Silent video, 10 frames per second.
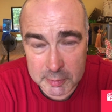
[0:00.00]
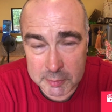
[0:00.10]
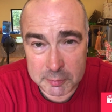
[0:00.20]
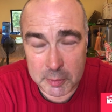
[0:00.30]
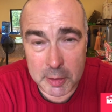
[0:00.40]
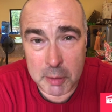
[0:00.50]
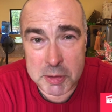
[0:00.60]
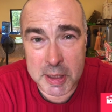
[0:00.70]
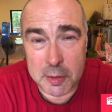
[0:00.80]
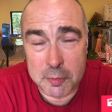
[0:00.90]
for a
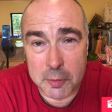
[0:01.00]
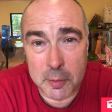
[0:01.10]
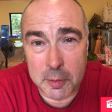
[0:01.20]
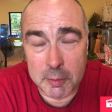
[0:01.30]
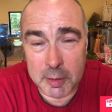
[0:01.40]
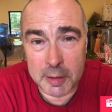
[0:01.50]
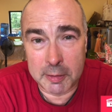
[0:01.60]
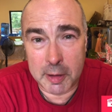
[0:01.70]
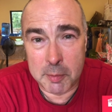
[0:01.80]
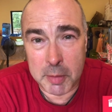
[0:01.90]
hotel for
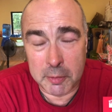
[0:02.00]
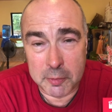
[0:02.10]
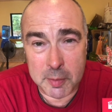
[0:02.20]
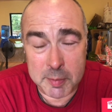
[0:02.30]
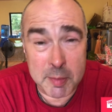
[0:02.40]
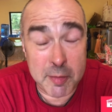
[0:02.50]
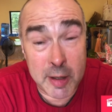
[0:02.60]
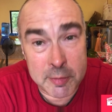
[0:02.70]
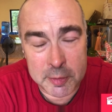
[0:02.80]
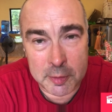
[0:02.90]
a month, maybe
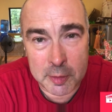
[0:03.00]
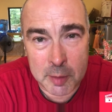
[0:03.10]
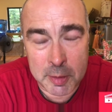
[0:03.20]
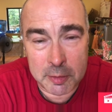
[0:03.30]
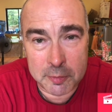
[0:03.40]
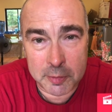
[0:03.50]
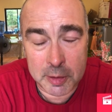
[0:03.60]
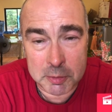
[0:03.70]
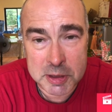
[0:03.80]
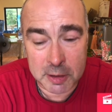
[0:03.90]
500 a month for a
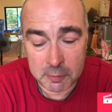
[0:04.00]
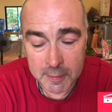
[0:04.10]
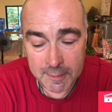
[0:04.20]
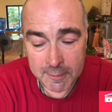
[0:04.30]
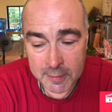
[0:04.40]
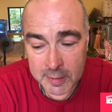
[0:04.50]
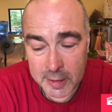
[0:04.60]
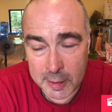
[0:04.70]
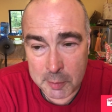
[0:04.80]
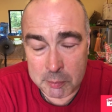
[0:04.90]
hotel.
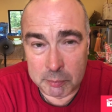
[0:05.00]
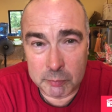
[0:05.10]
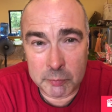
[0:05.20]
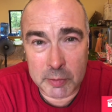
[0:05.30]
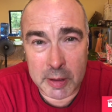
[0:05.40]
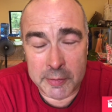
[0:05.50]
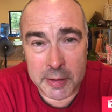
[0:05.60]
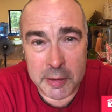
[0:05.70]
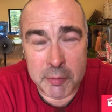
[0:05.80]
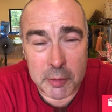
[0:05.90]
And
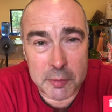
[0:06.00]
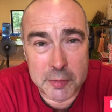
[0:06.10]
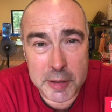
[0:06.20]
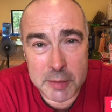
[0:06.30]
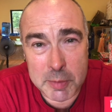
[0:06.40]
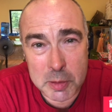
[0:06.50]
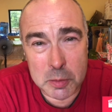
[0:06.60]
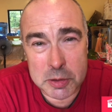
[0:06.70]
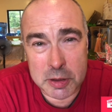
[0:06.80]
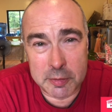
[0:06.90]
then you've got the freedom, of
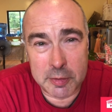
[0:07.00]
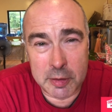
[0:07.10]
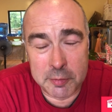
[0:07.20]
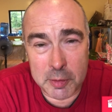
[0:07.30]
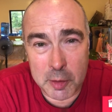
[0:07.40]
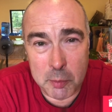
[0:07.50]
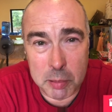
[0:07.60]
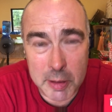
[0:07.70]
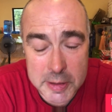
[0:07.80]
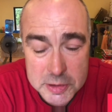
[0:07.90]
course, of your own
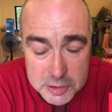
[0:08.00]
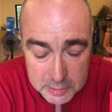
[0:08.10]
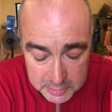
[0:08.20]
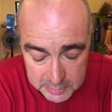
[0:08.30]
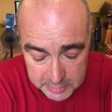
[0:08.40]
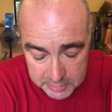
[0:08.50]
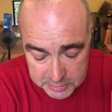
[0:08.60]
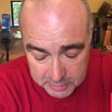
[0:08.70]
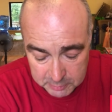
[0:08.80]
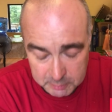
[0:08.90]
place.
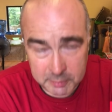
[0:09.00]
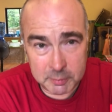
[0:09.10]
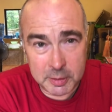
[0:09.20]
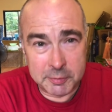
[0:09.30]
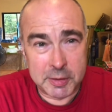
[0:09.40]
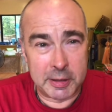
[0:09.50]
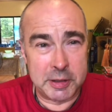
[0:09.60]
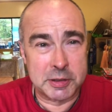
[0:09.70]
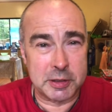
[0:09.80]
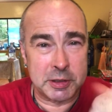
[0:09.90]
So what I've done
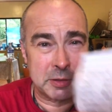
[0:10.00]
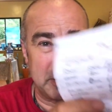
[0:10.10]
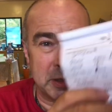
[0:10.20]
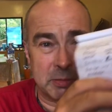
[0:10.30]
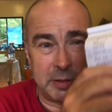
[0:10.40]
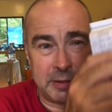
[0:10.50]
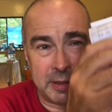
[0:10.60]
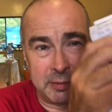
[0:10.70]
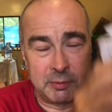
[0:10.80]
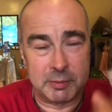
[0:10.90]
is written
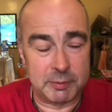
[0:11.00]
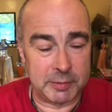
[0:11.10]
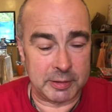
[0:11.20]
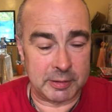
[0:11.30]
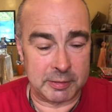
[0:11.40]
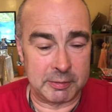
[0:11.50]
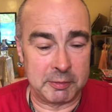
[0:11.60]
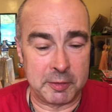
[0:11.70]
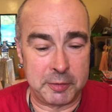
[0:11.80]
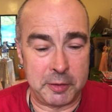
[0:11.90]
down
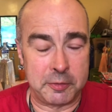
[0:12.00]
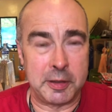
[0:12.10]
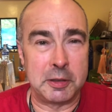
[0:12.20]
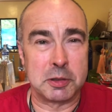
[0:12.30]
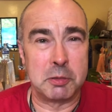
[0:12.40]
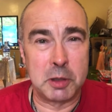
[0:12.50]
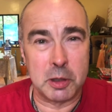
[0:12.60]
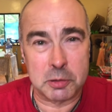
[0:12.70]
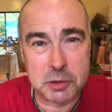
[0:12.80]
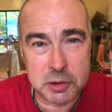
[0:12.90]
a few things on
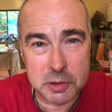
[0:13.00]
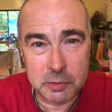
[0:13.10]
costs.